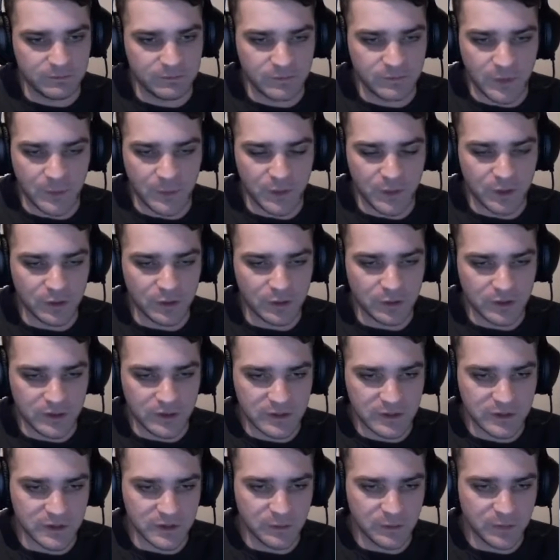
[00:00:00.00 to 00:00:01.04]
I'm going to call it
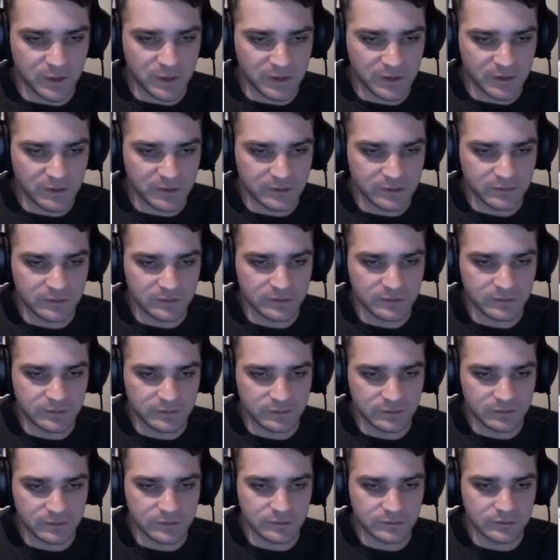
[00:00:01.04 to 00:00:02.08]
simple
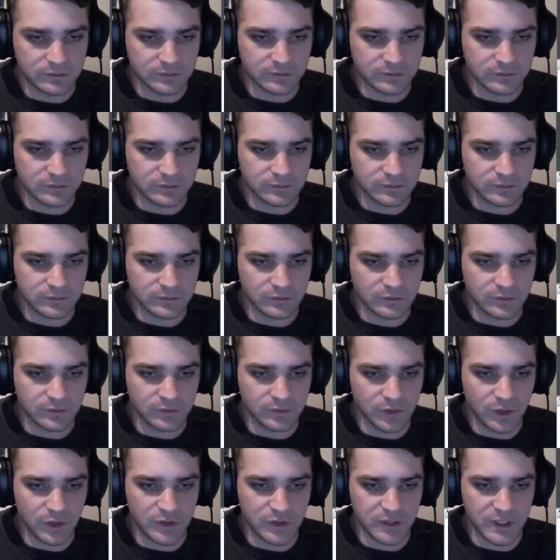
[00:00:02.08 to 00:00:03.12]

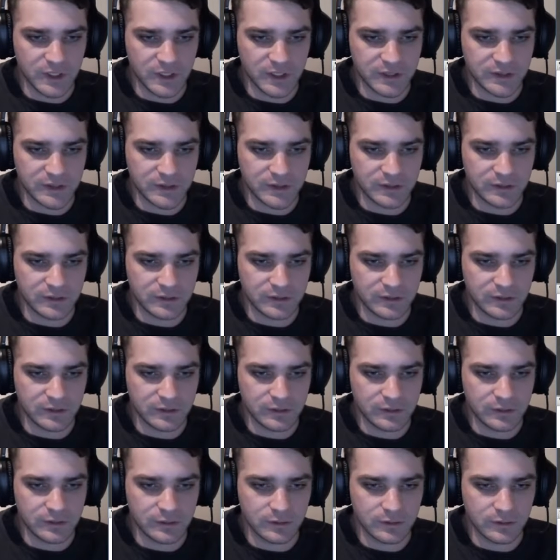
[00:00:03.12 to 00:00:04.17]
vertex
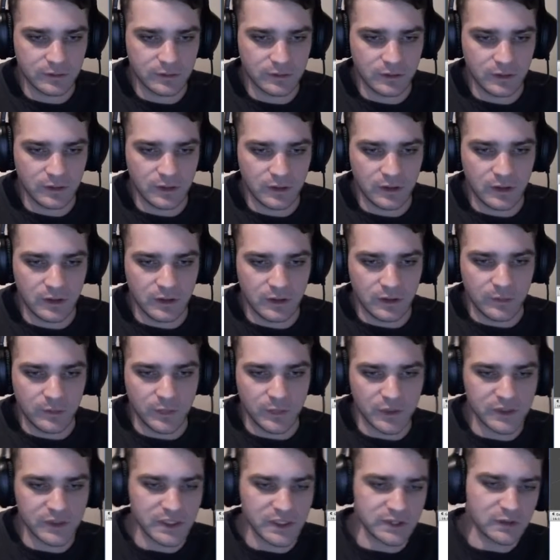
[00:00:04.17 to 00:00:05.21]

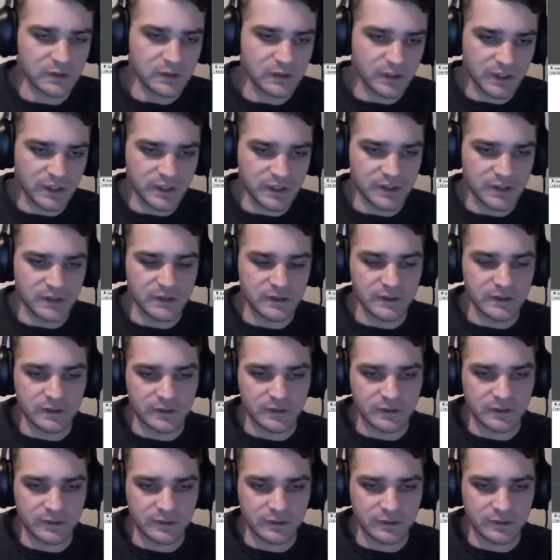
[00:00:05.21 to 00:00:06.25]
because that's all it is.
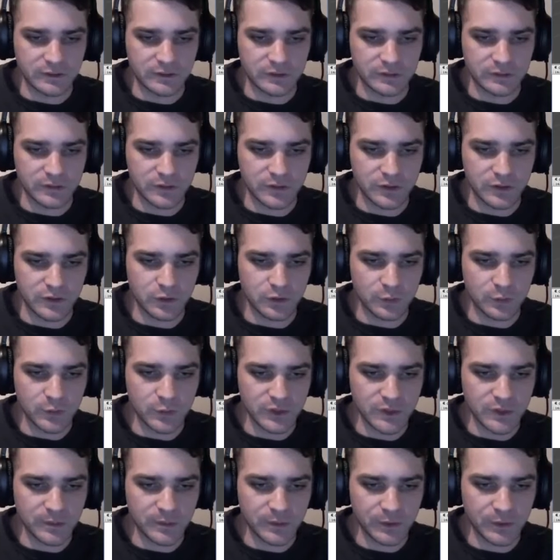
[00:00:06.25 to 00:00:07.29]
Super
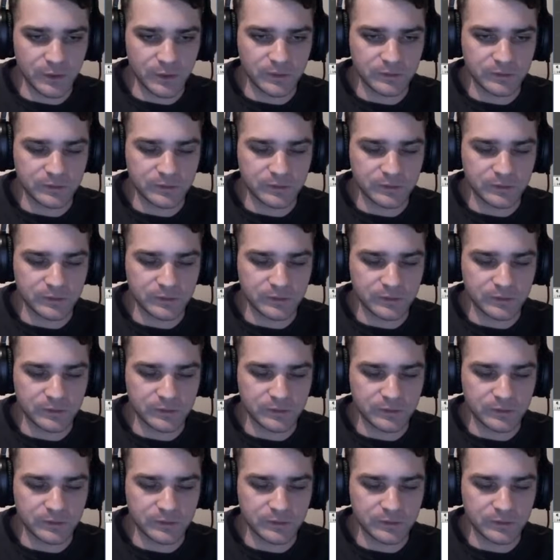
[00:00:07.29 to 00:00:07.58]
simple.